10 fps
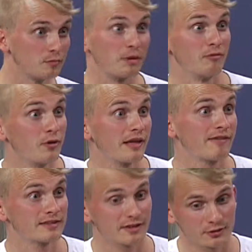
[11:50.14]
before the
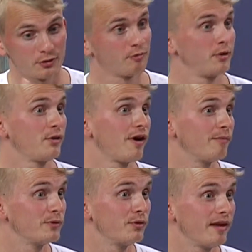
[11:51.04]
event starts. So when you
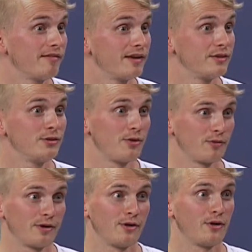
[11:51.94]
come to the event, you
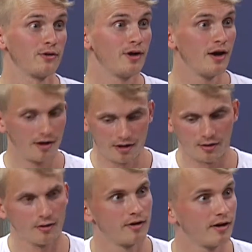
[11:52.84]
already you know, already have an
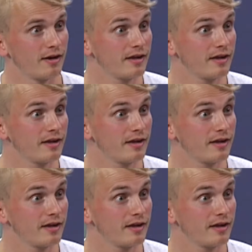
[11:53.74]
idea.